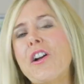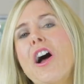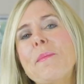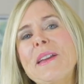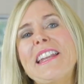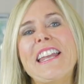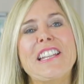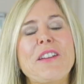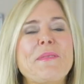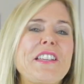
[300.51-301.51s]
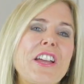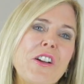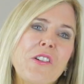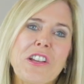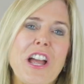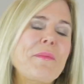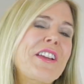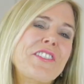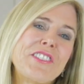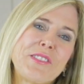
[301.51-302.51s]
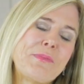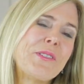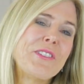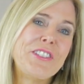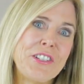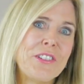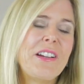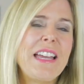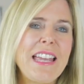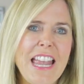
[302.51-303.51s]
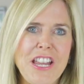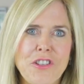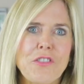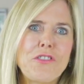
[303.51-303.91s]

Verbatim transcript: comment and let me know, and I'm here to support you and your